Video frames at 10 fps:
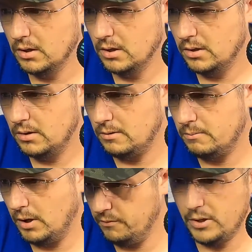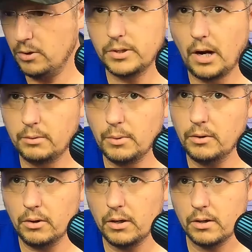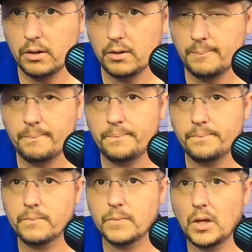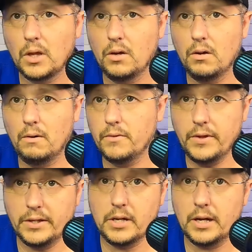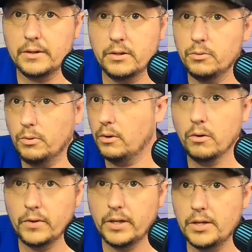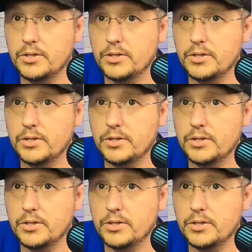A video documentary of the things that I got to do when I go on vacation.